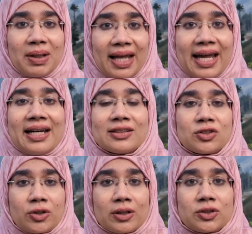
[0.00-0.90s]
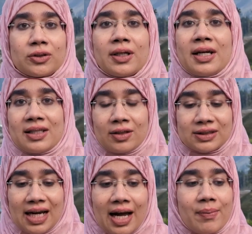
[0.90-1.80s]
plan and structure their
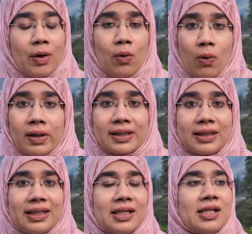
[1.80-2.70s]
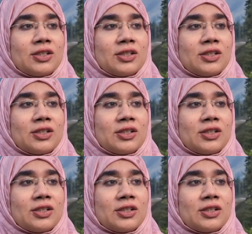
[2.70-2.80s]
time accordingly.